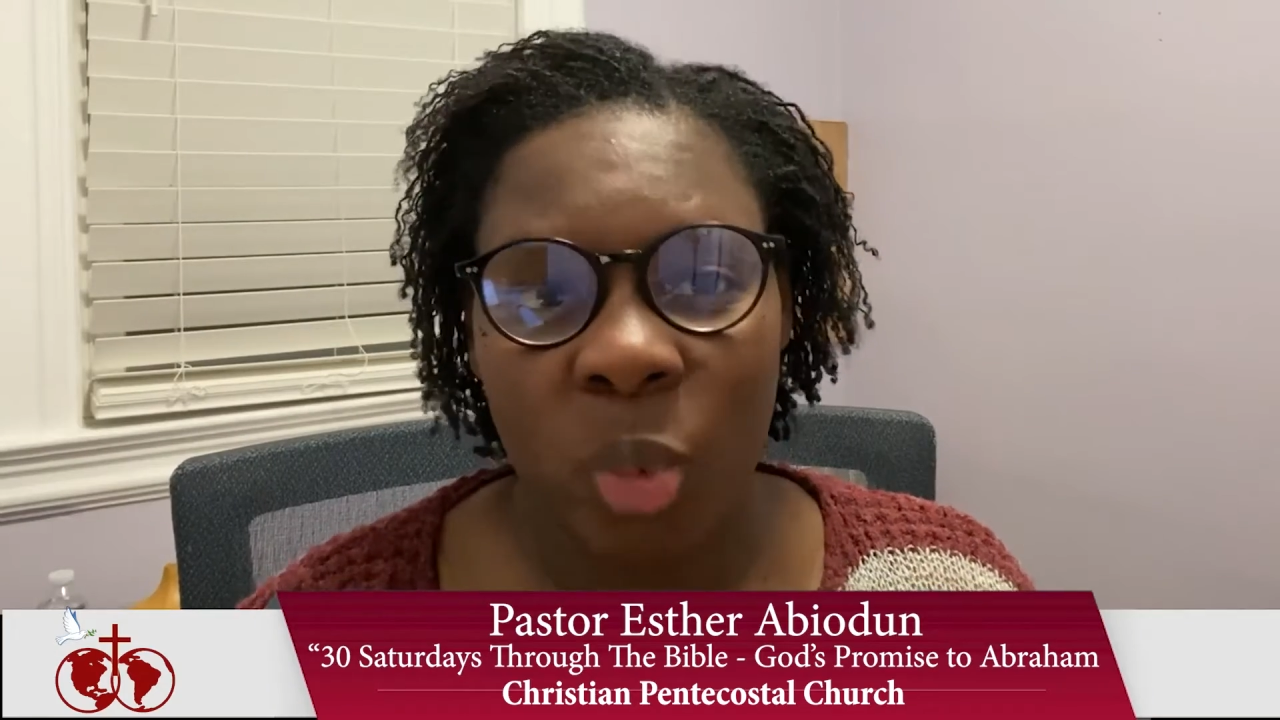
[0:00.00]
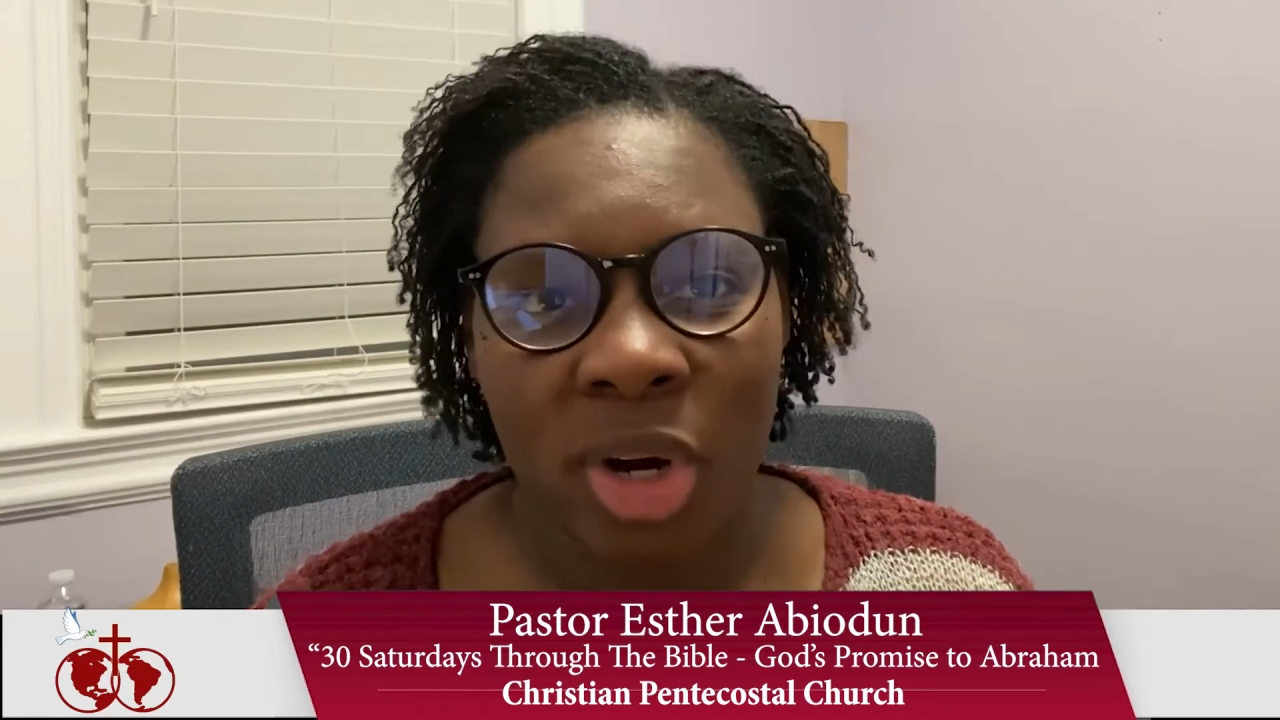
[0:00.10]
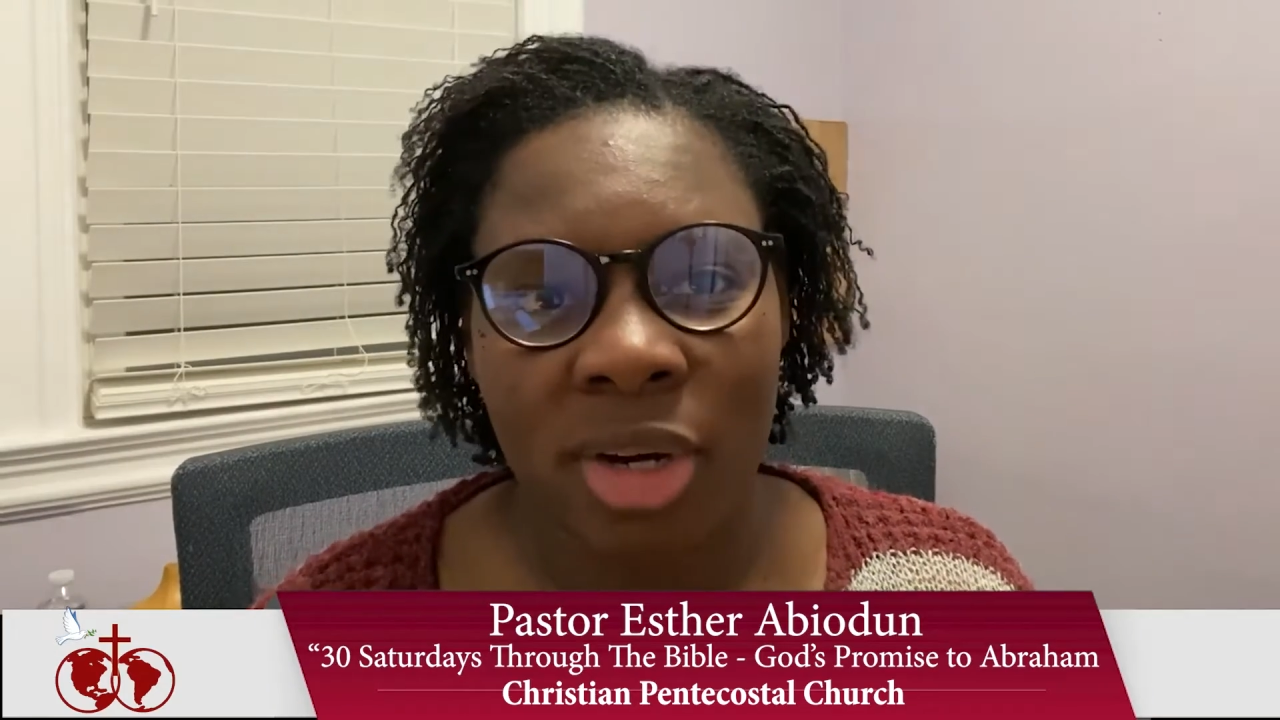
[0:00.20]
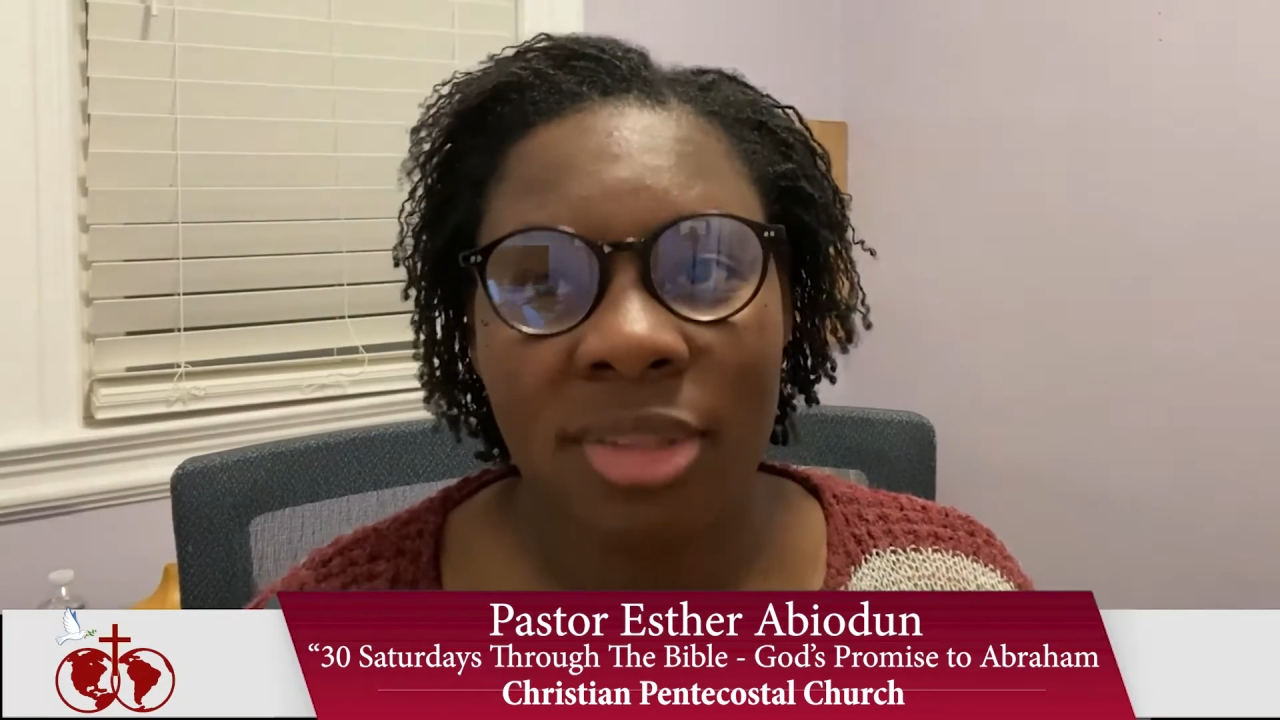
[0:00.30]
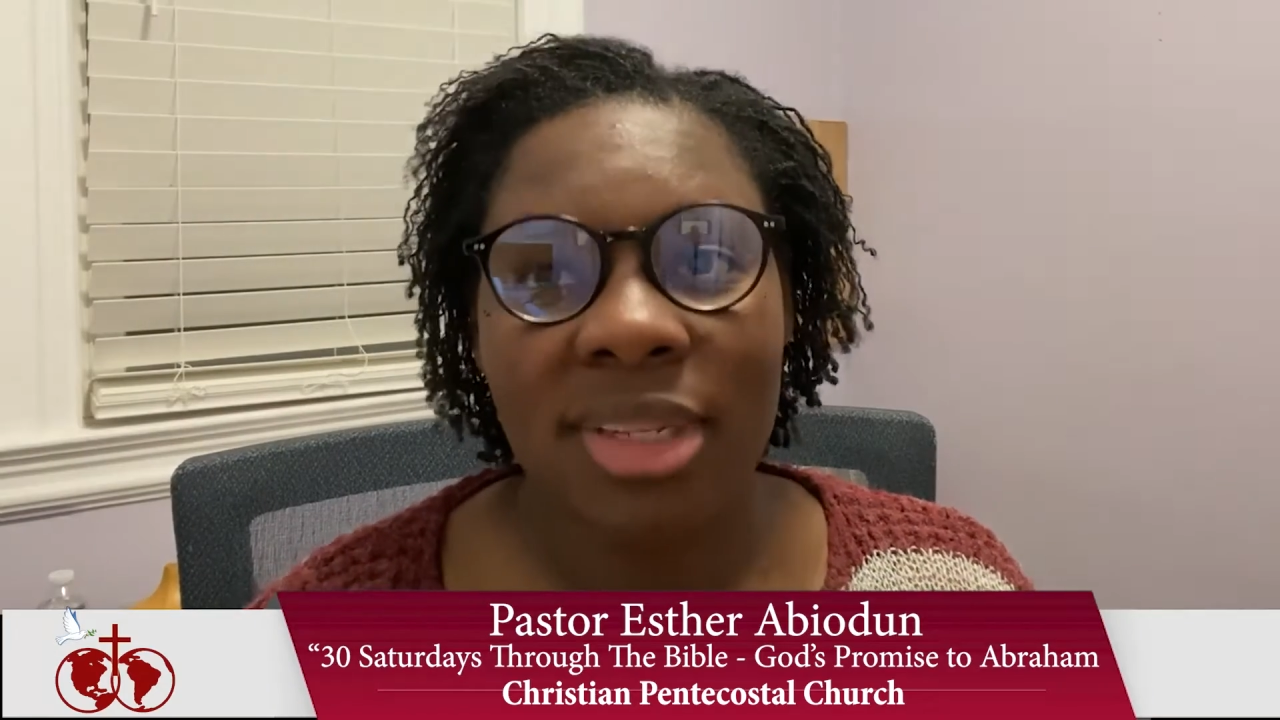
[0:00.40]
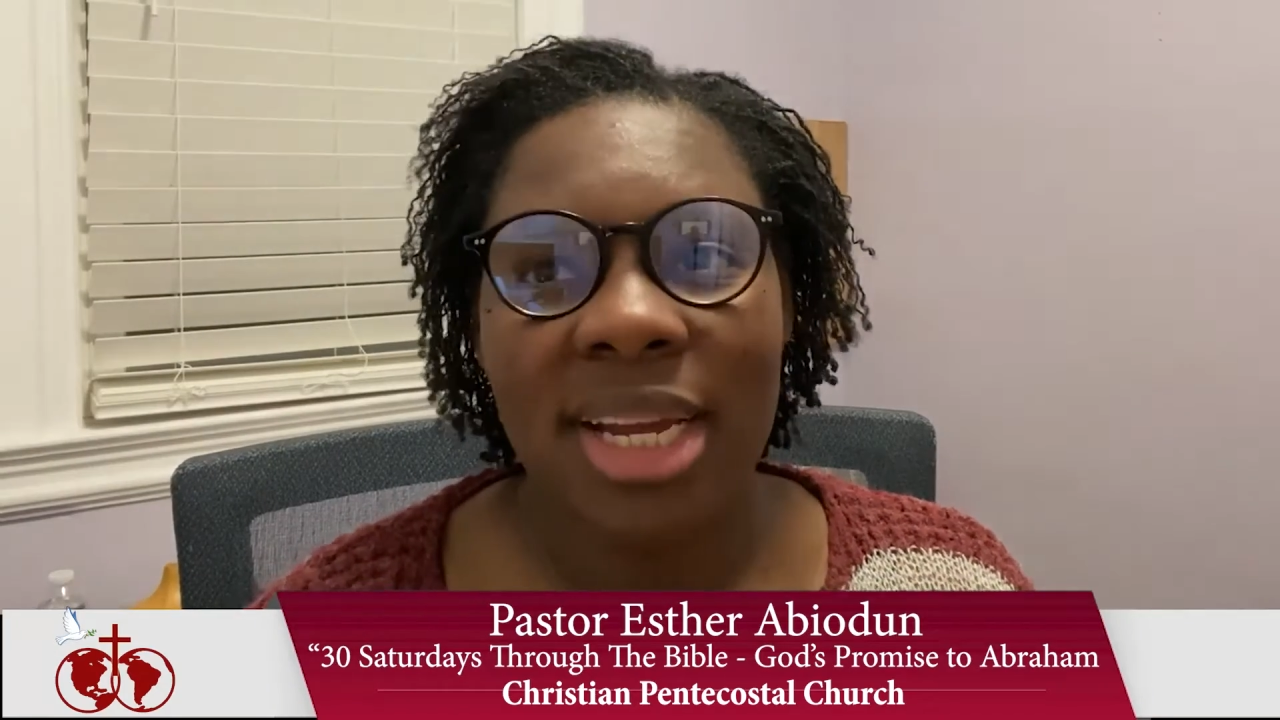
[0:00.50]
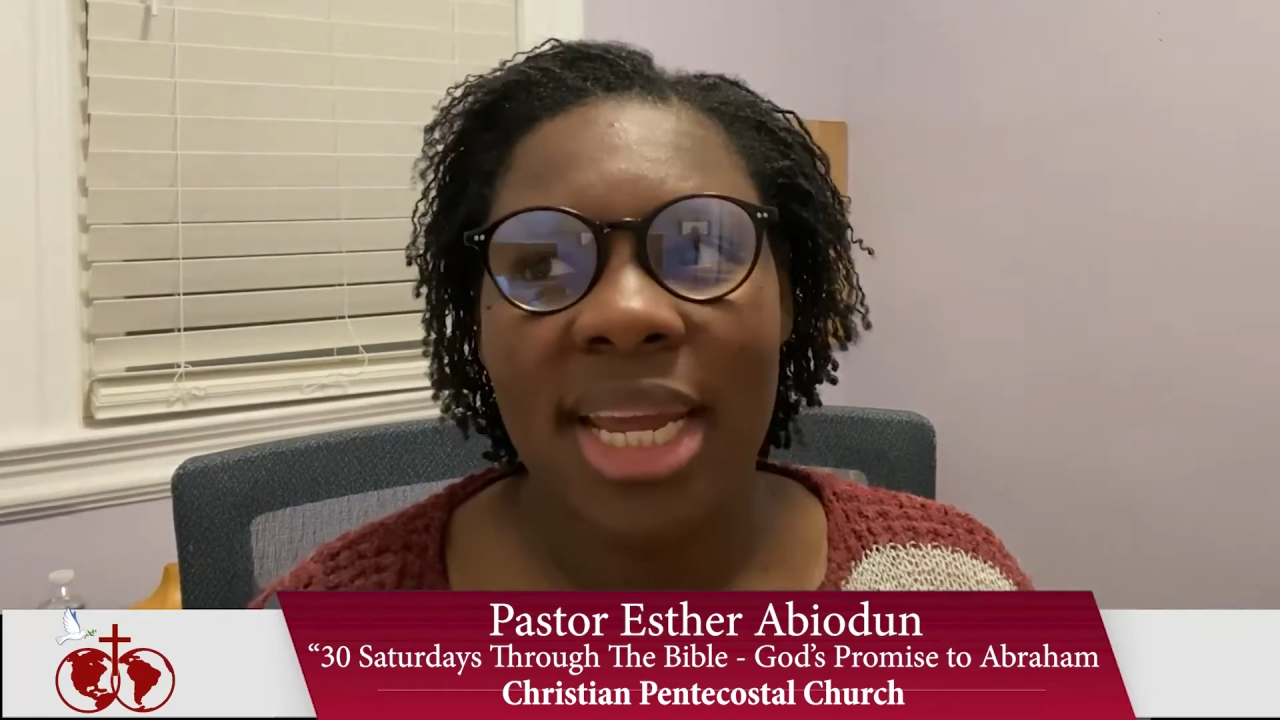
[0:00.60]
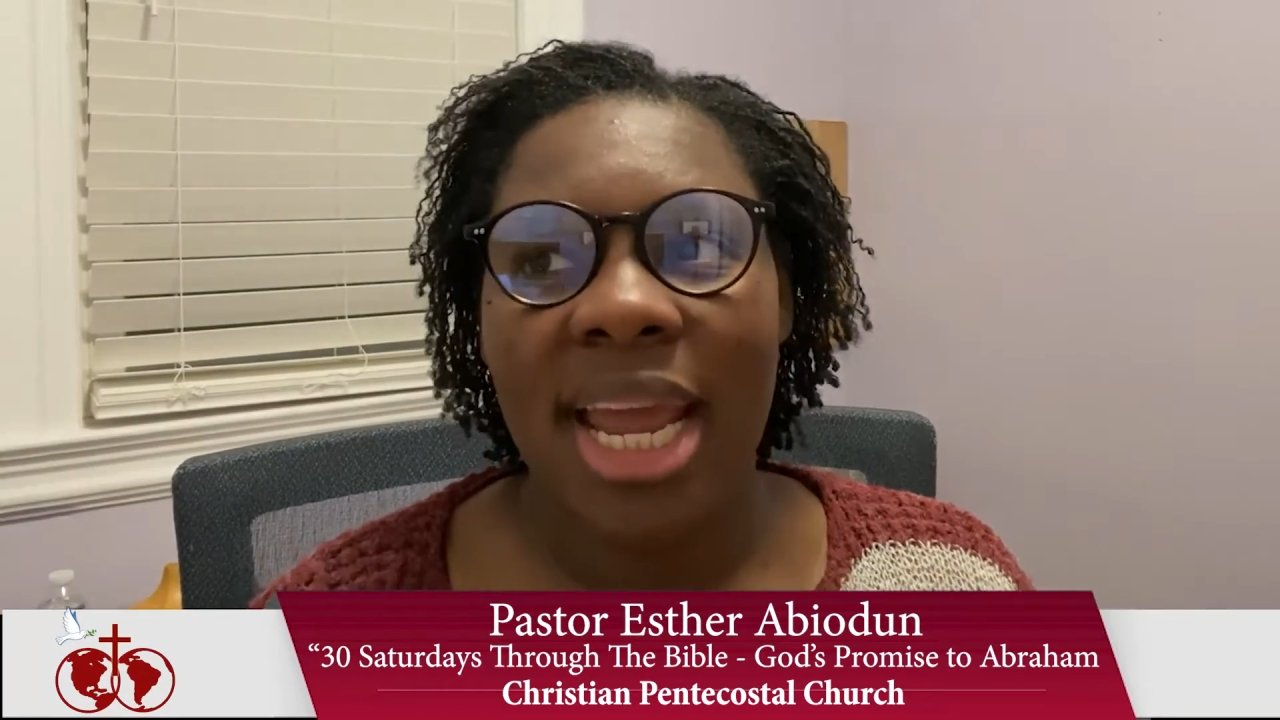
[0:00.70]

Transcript: world